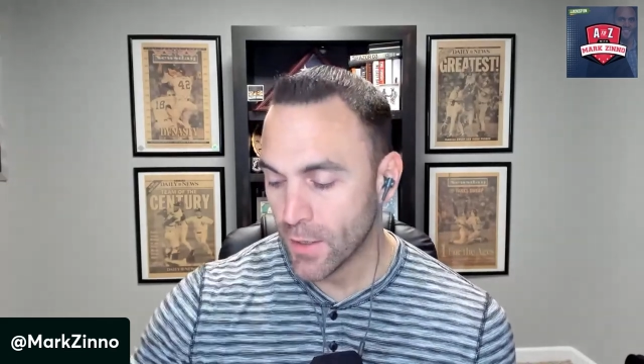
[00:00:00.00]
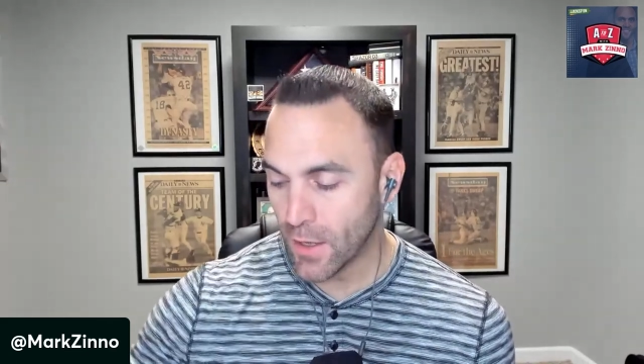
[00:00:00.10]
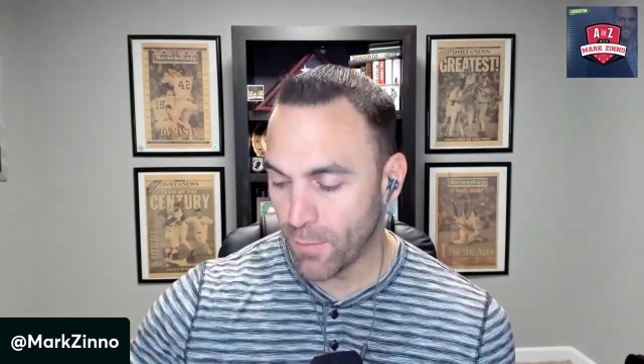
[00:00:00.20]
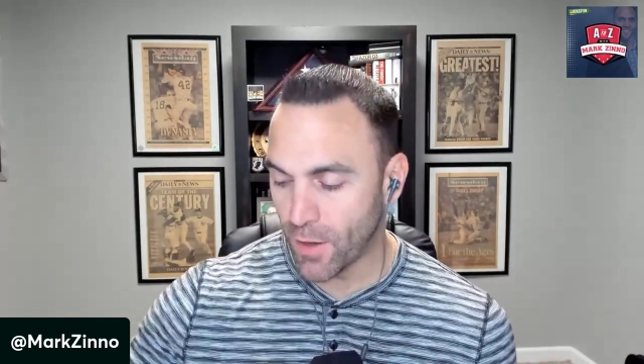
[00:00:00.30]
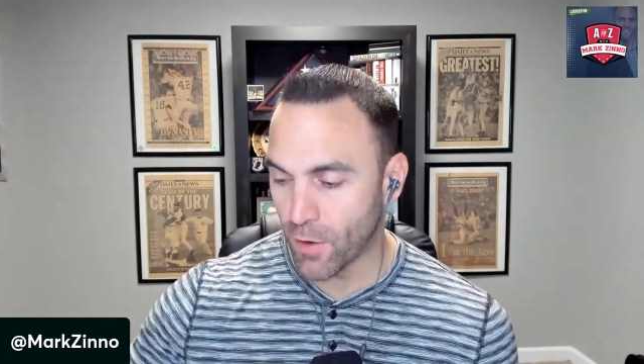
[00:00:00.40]

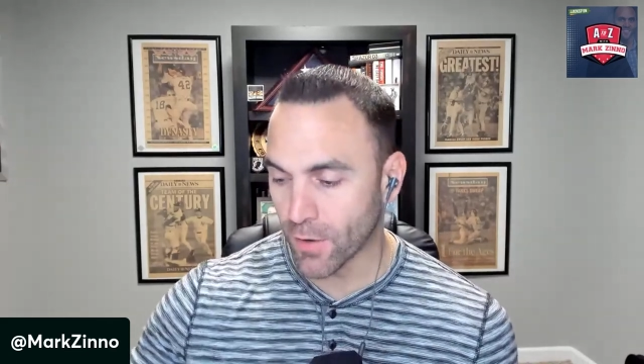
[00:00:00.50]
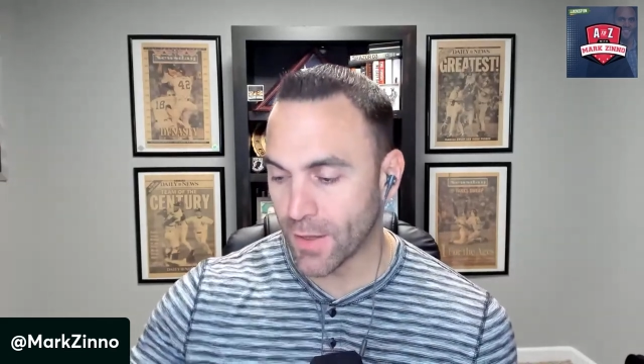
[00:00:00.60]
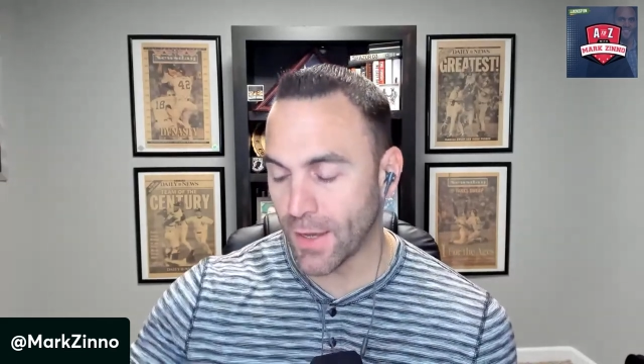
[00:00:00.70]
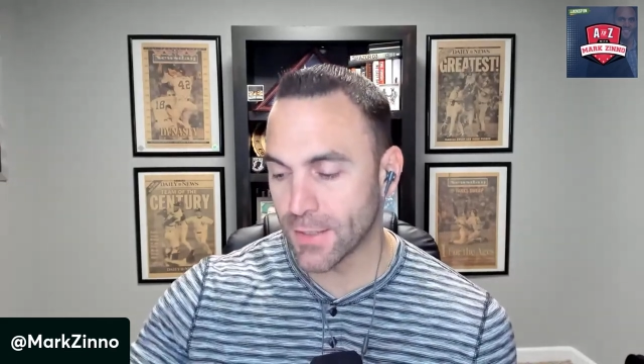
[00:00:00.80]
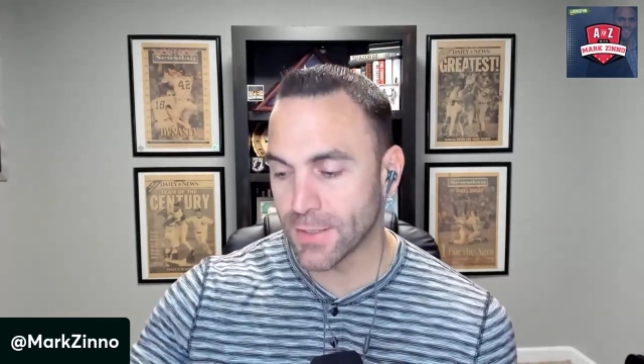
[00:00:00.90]
M A R
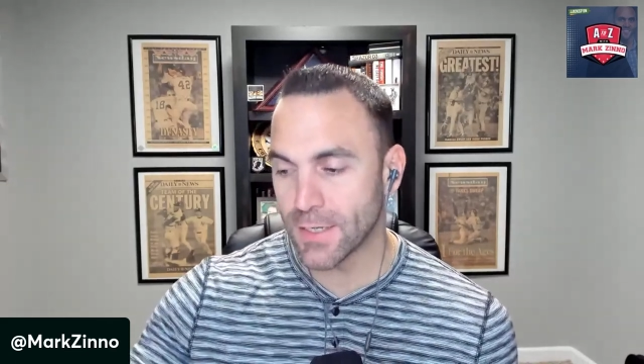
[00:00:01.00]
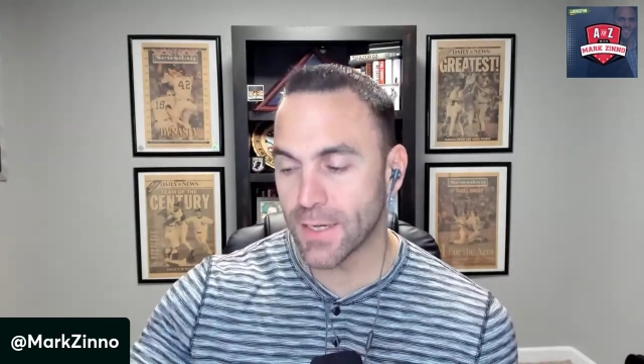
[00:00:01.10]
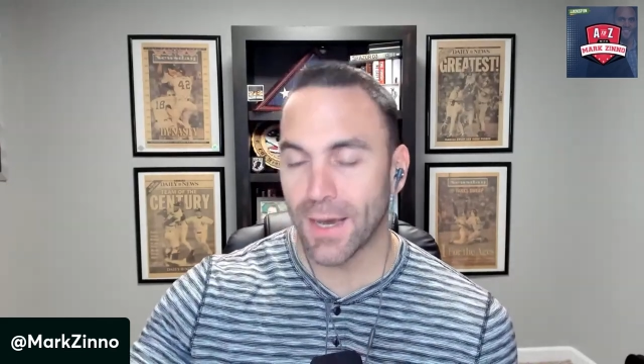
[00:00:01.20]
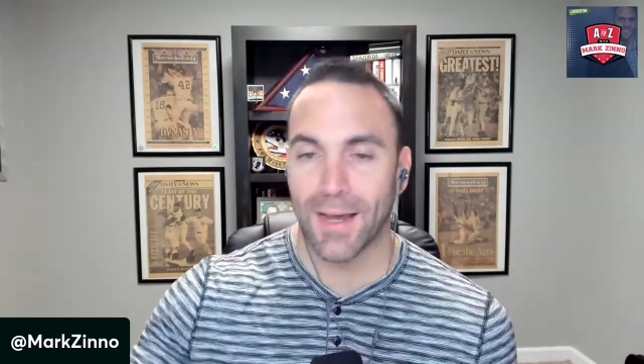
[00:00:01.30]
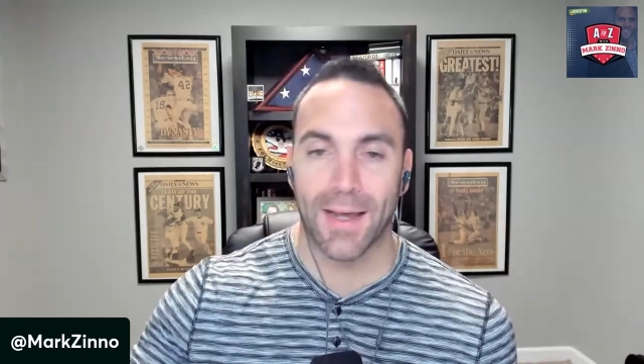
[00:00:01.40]
K
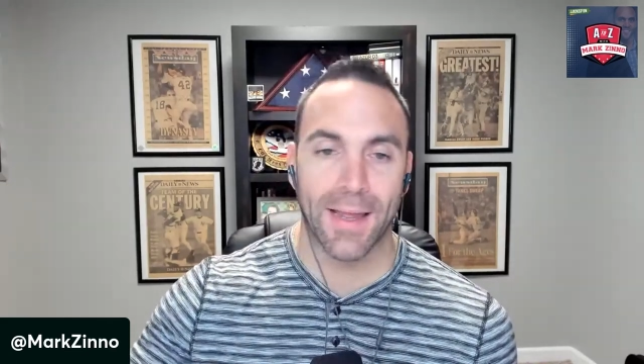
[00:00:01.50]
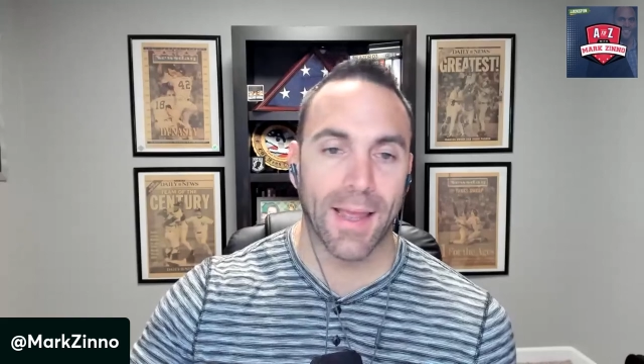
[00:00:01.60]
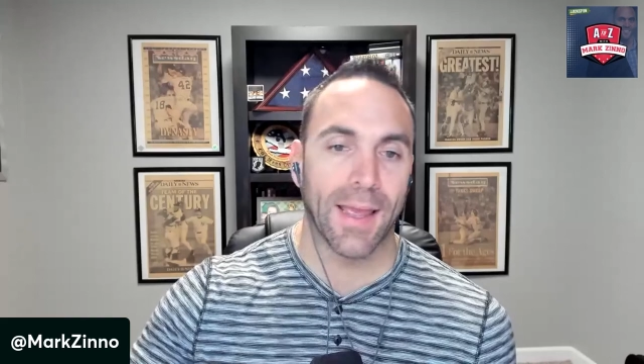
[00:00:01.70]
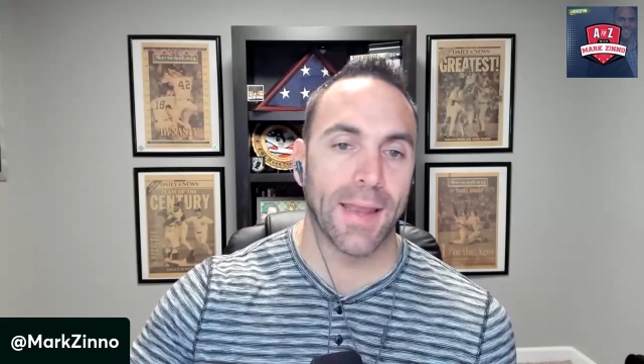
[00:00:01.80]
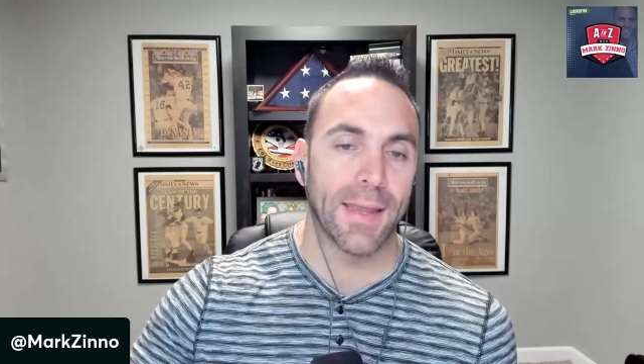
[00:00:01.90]
Z I
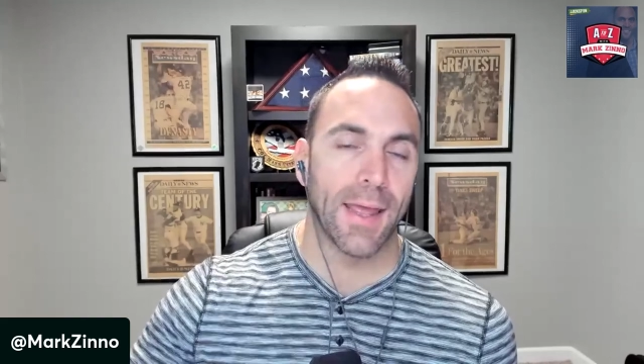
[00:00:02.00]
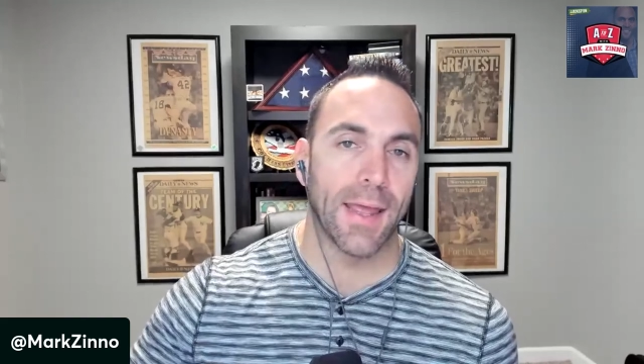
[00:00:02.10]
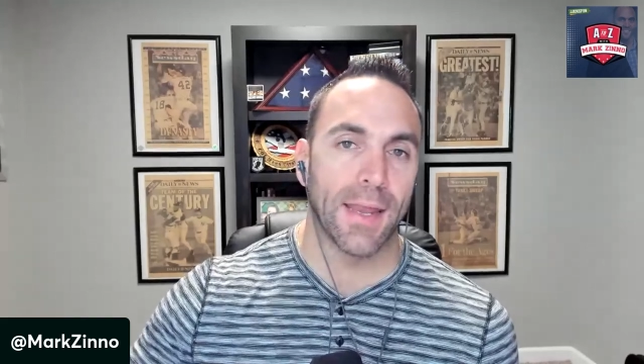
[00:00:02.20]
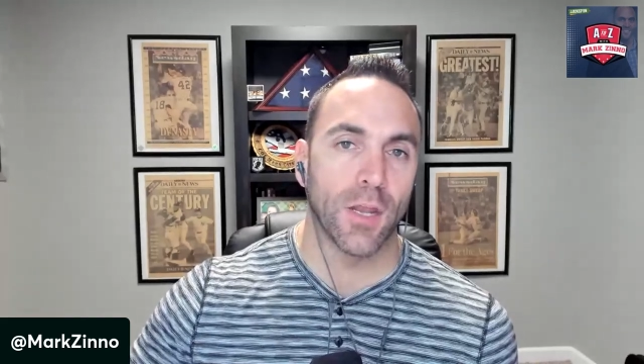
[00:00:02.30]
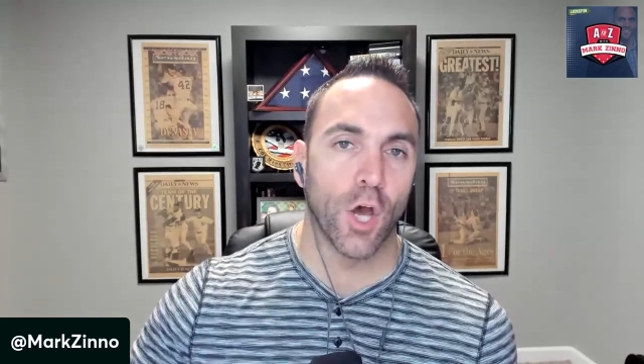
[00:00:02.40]
N
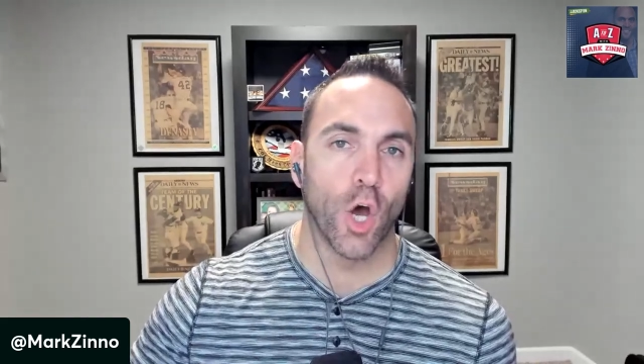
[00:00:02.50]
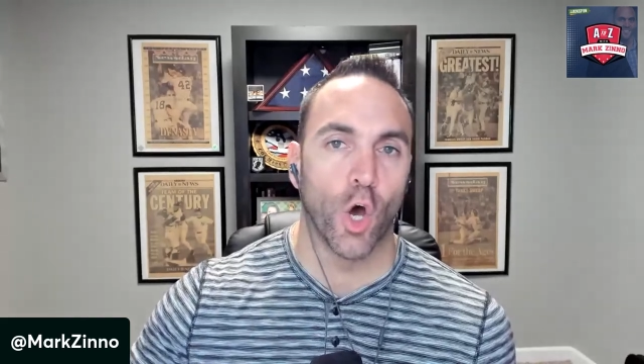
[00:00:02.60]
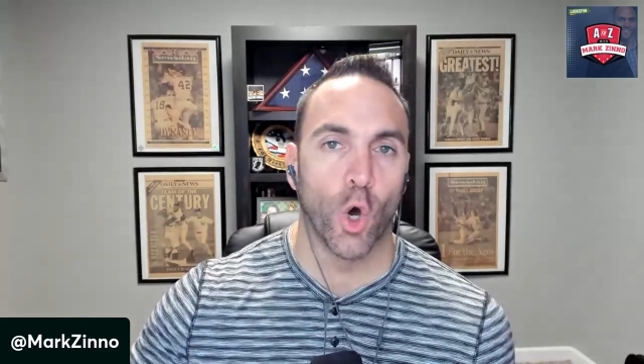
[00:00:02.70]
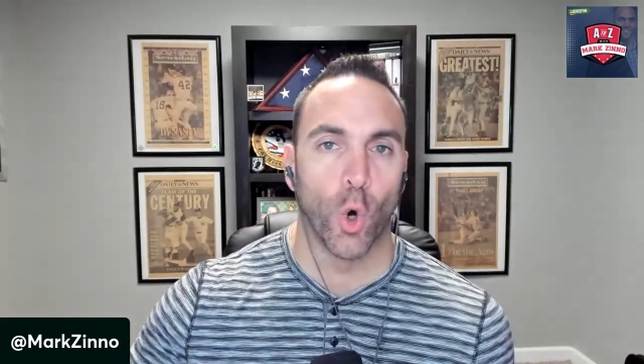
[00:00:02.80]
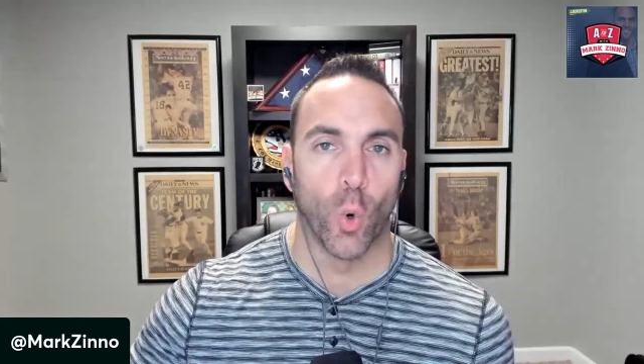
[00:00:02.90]
N
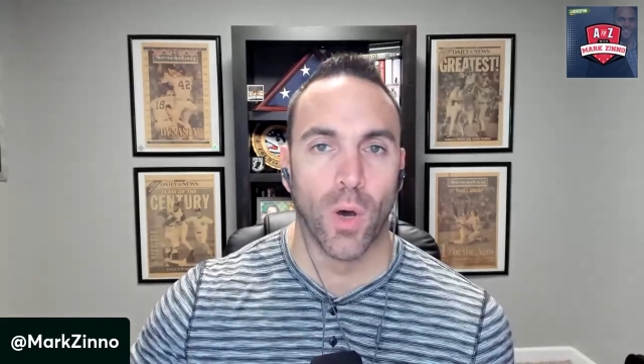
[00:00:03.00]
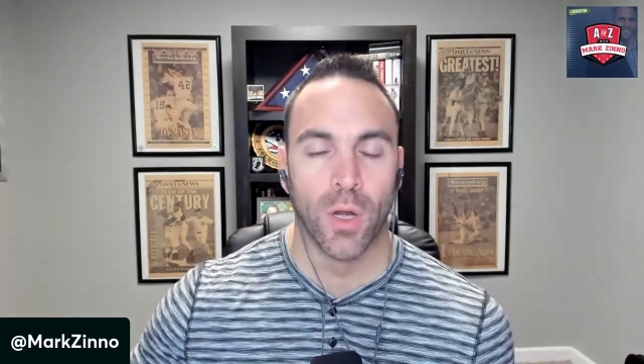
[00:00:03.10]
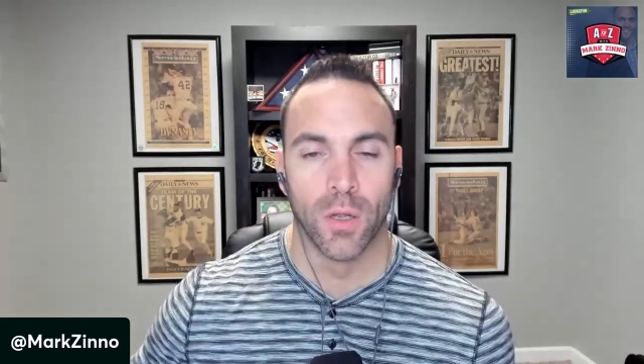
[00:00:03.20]
O.